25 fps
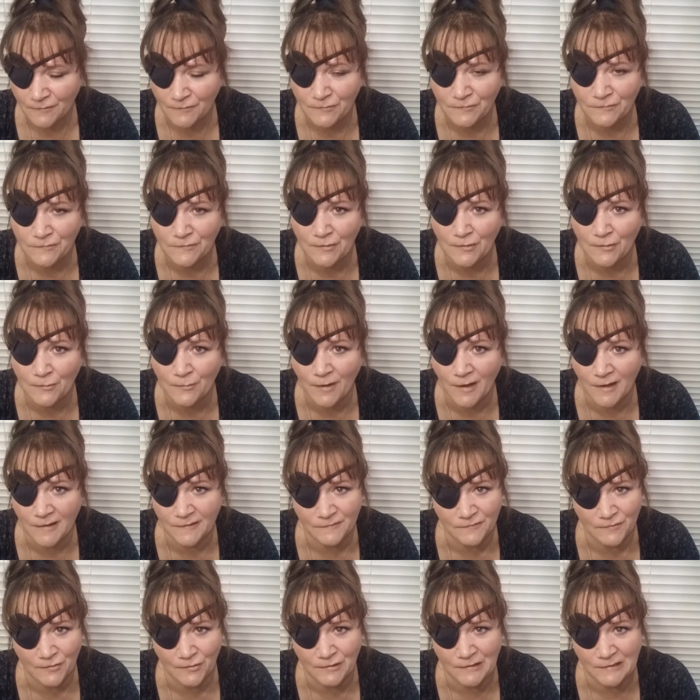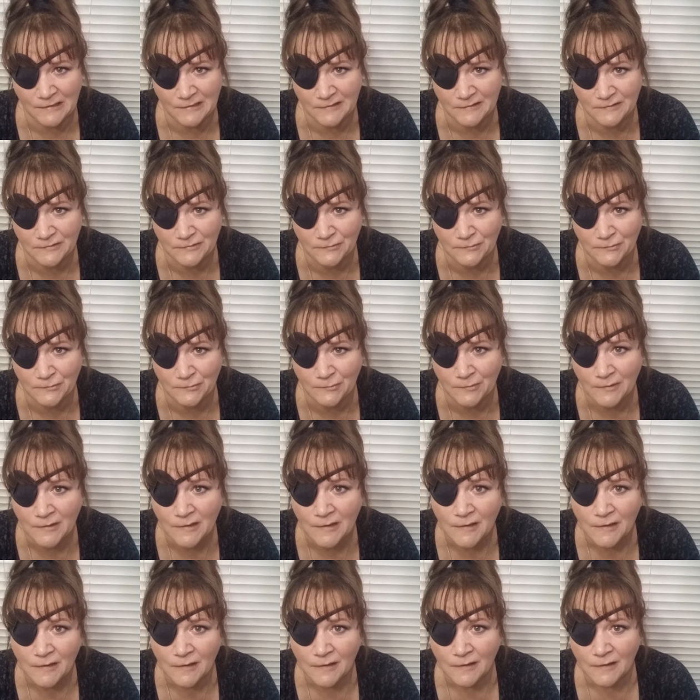So I started to
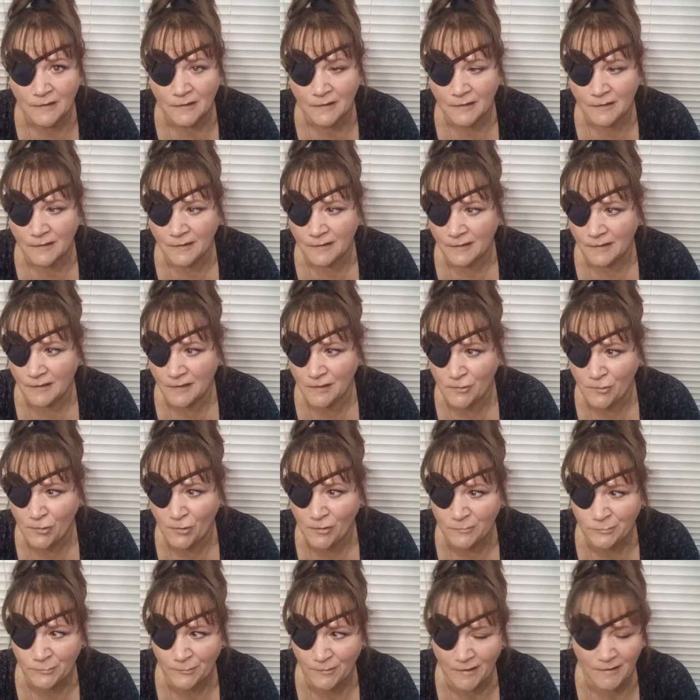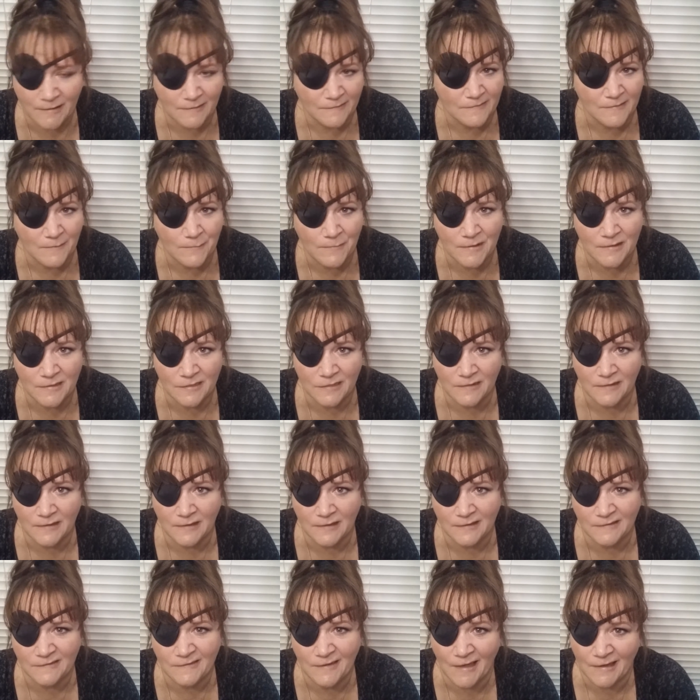incorporate some of
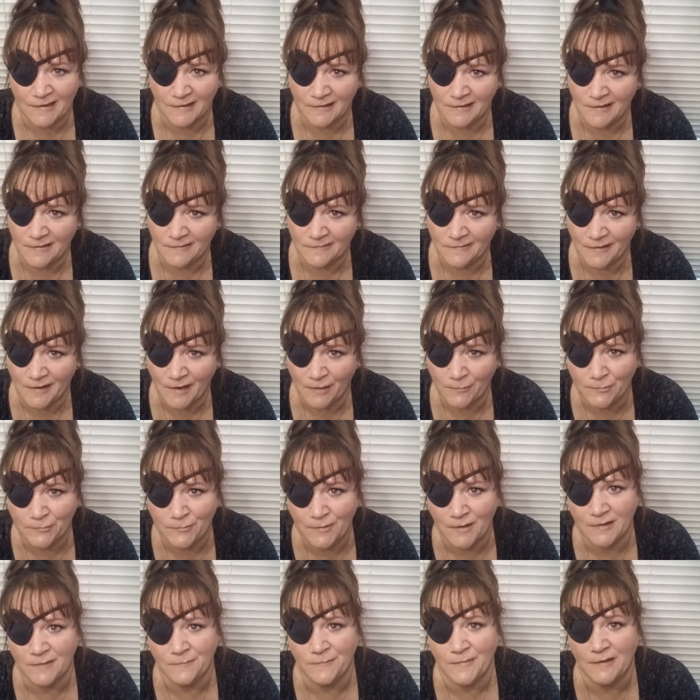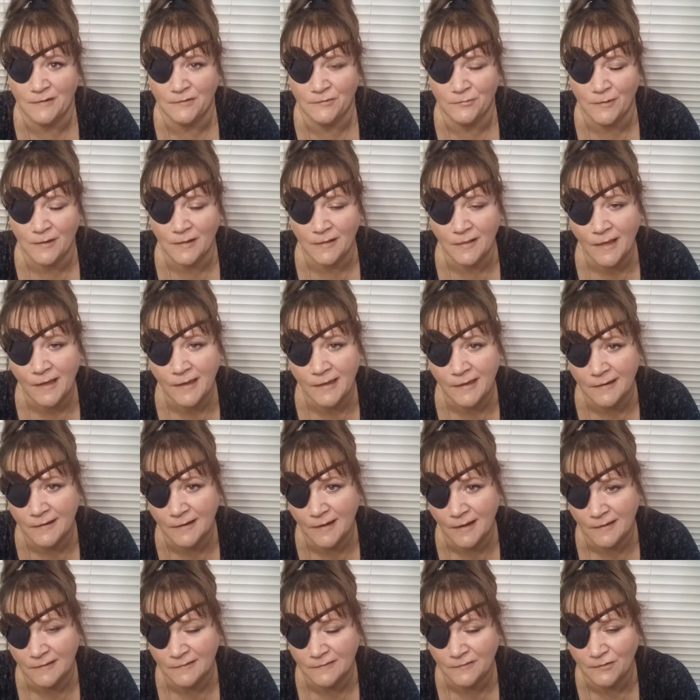the techniques that I would recommend to a client,
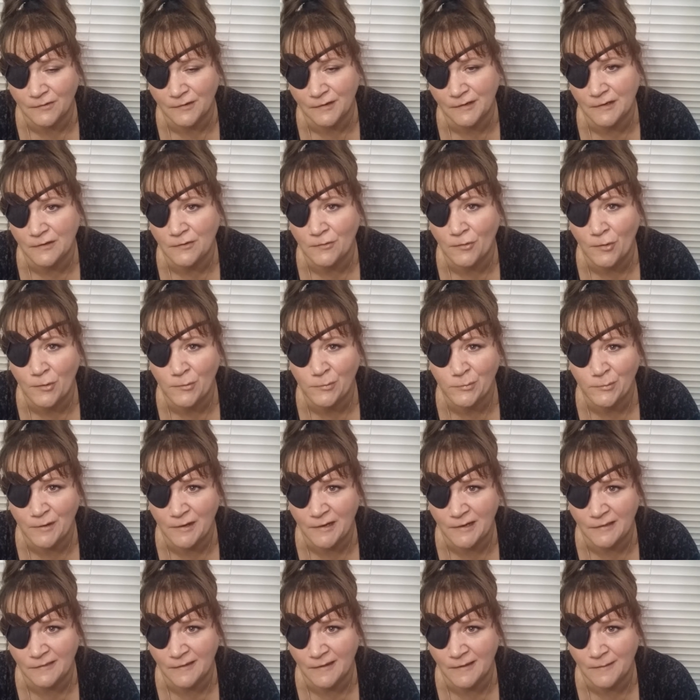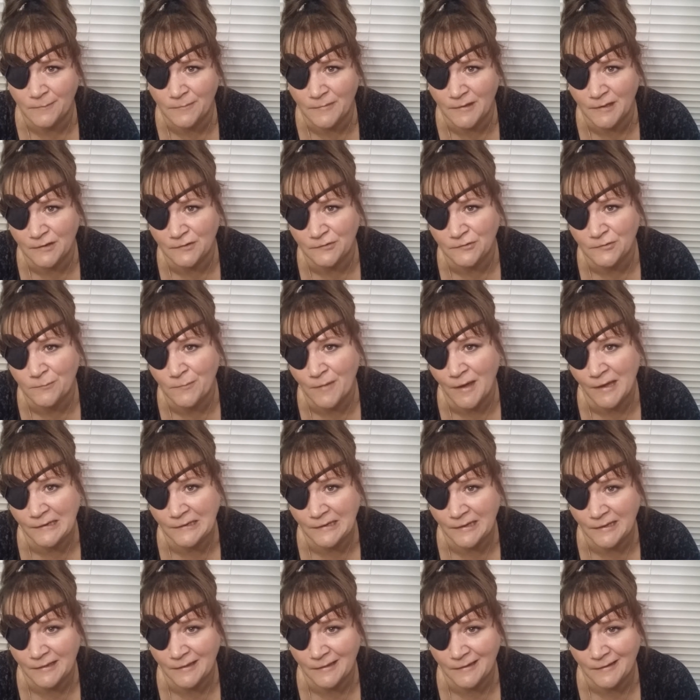I started incorporating them into my
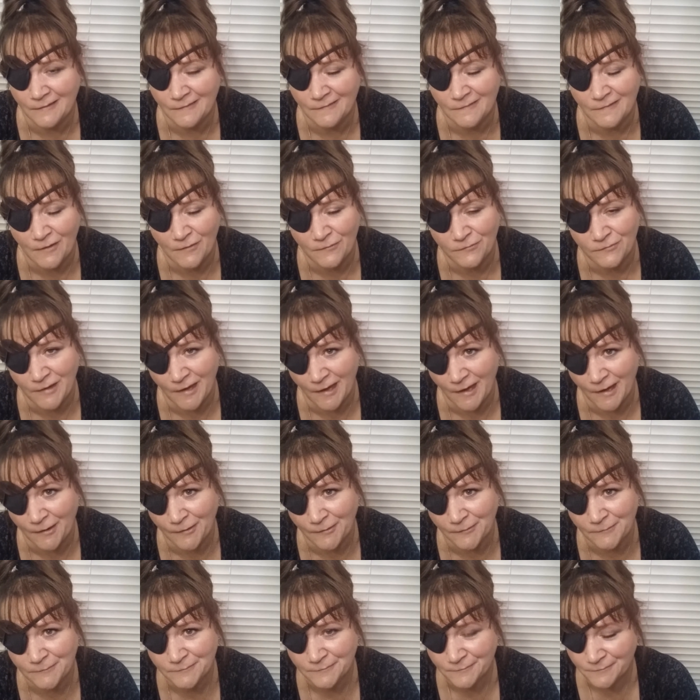daily self-care.